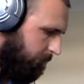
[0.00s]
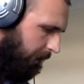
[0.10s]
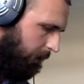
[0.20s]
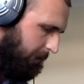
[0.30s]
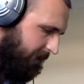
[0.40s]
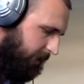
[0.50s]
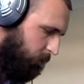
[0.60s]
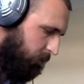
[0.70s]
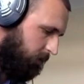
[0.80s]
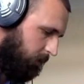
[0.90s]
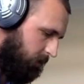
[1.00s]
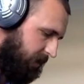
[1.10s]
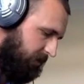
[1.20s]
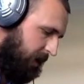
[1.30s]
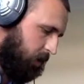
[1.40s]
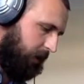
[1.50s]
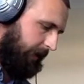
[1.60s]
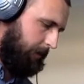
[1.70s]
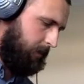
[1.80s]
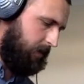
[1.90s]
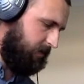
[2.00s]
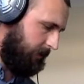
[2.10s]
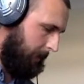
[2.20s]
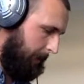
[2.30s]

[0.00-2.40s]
Um, and then I've also got these action cameras,